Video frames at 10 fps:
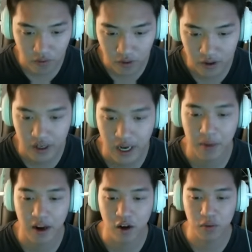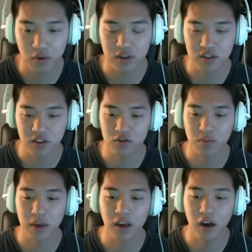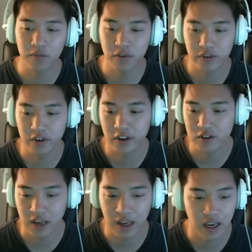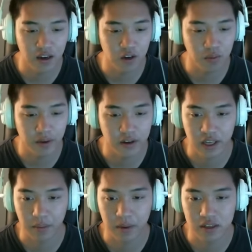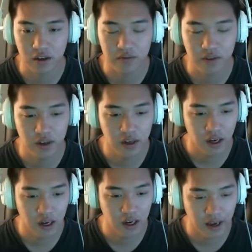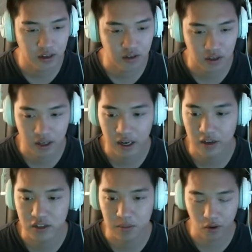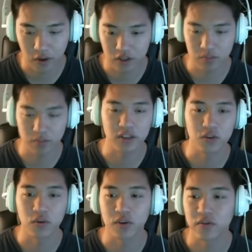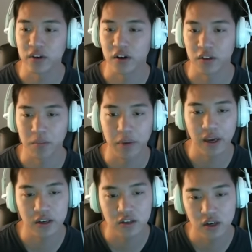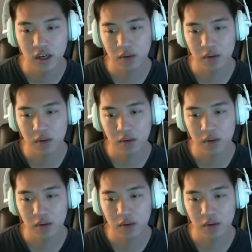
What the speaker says: you for your time, and I hope you continue to make helpful videos that aid new players like myself. I actually cut out some of the question because it wouldn't fit on the page,